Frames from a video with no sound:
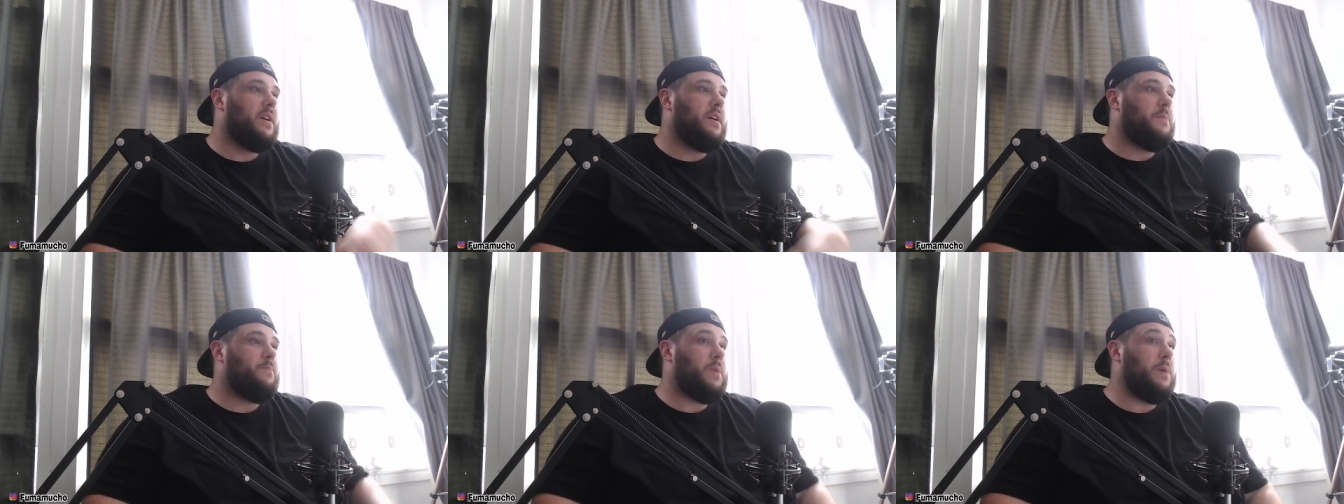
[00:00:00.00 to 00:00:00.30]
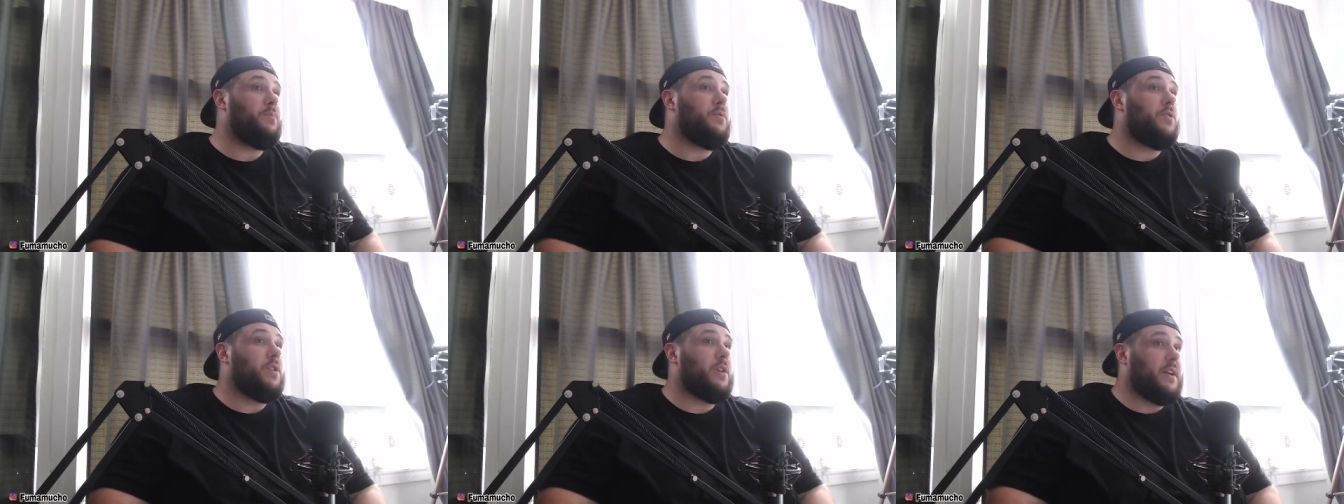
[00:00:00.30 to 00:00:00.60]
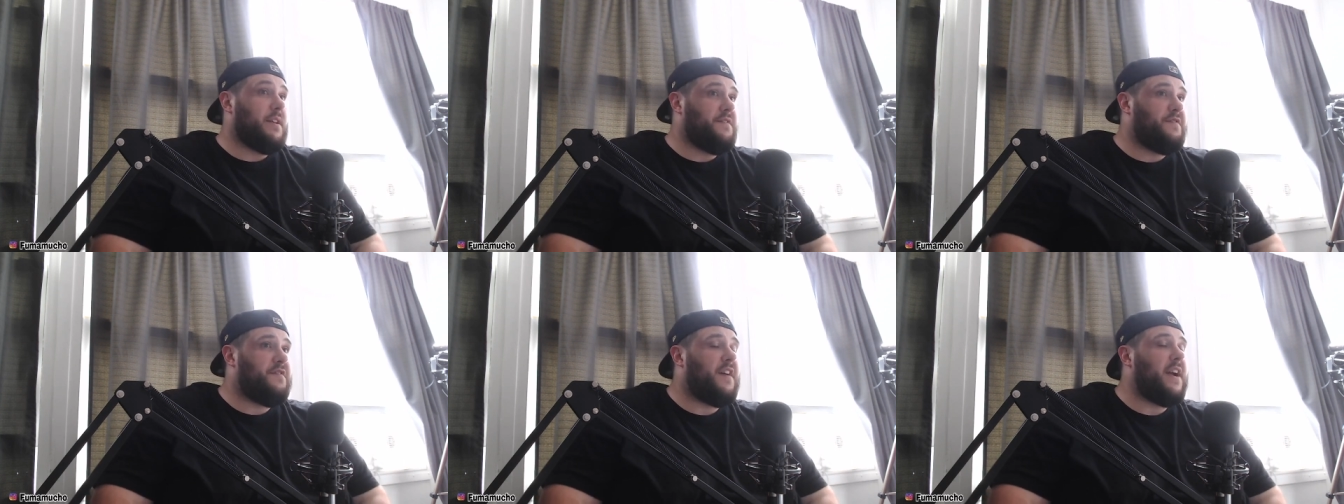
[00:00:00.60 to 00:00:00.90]
people looking
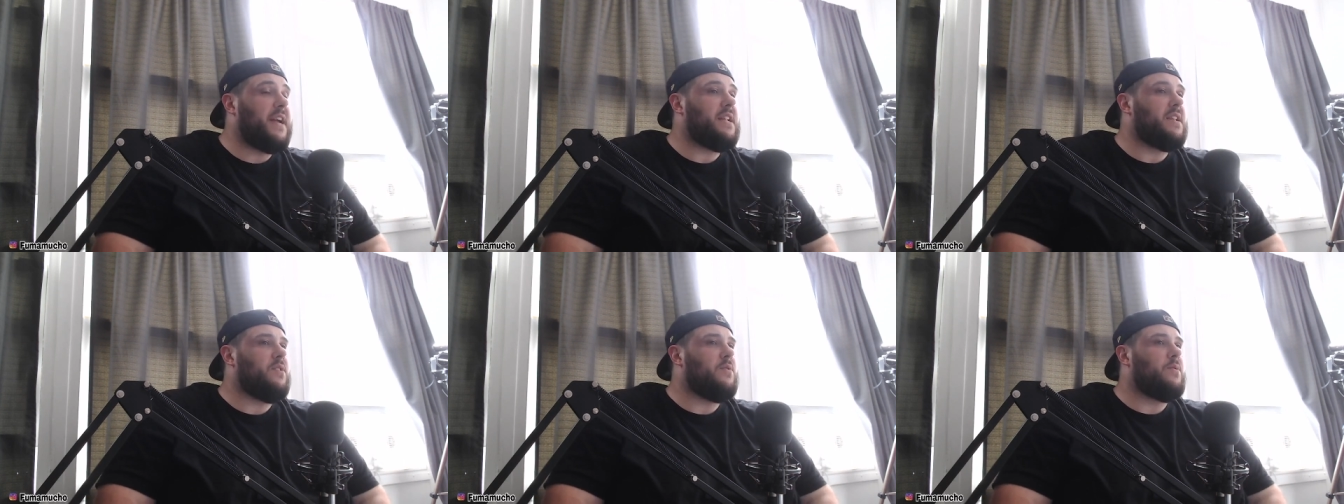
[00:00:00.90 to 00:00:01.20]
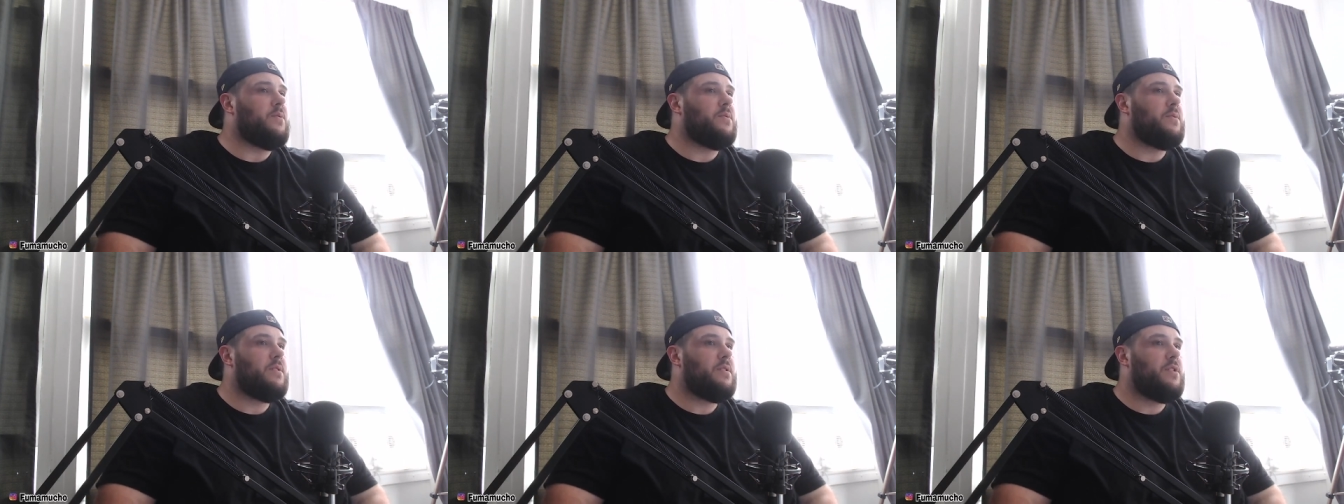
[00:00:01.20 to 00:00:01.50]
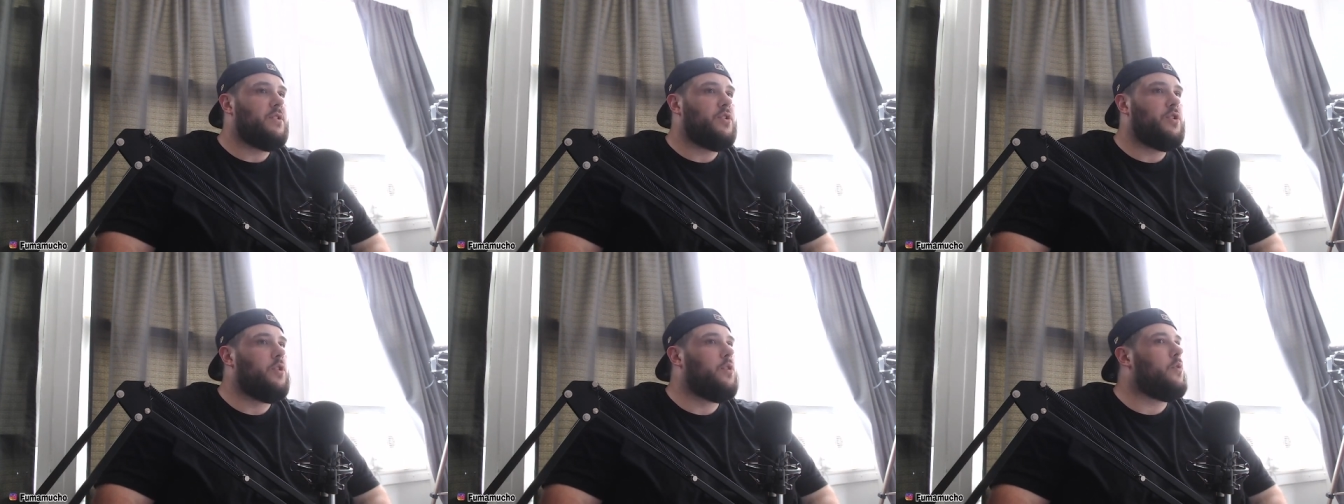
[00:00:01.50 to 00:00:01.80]
to fight you.
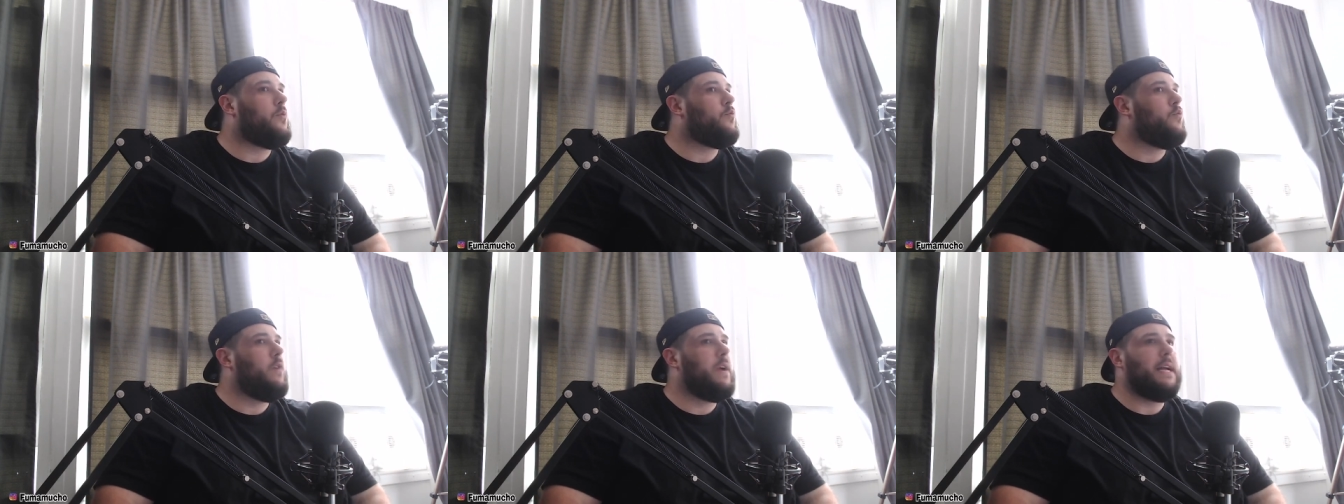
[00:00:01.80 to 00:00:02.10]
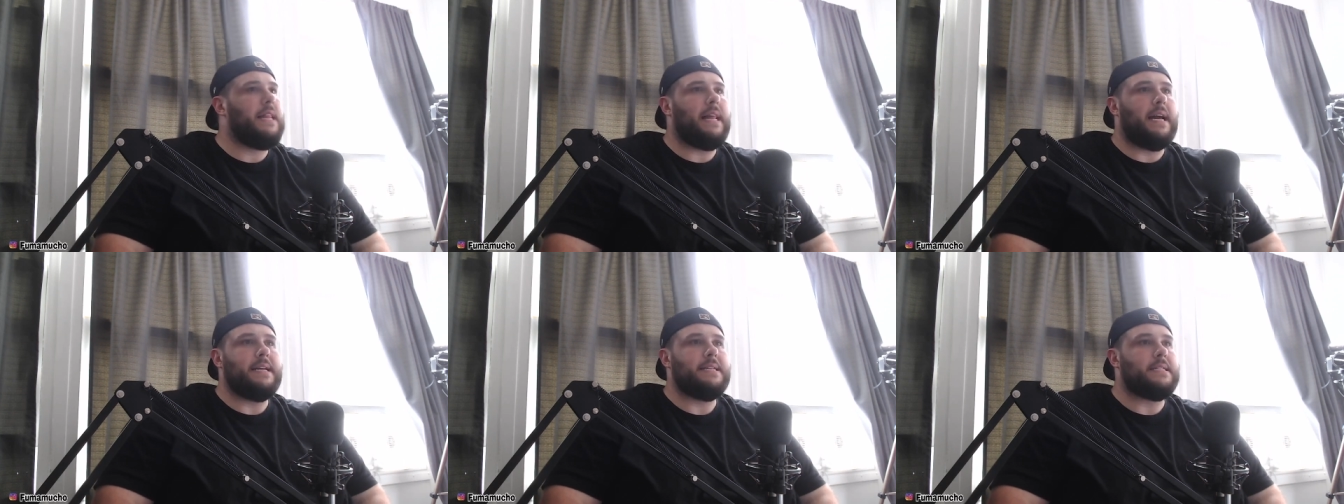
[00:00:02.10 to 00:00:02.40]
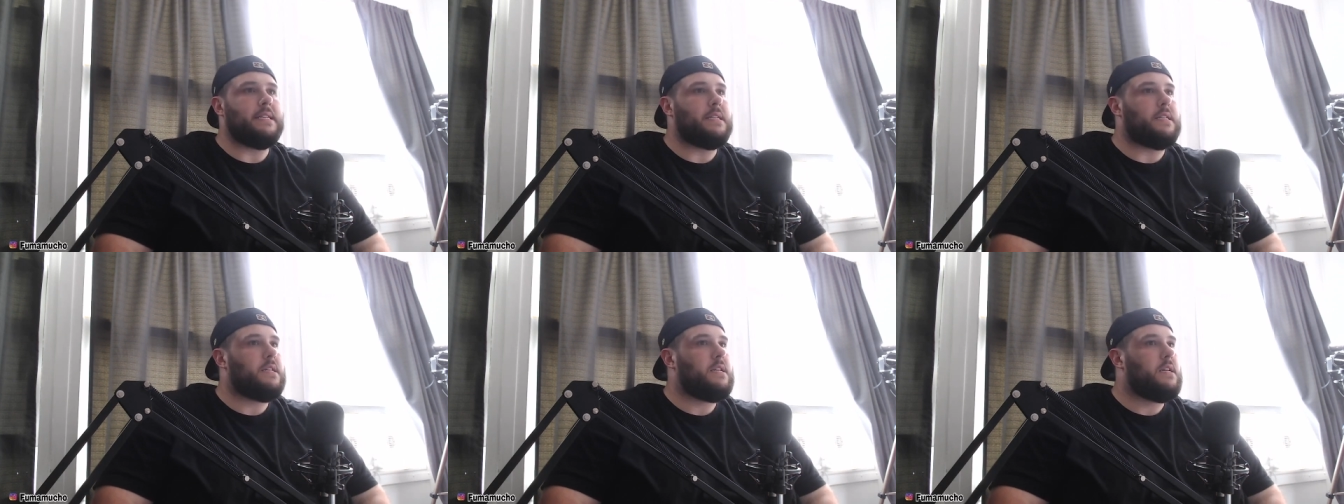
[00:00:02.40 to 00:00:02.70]
You don't realize it.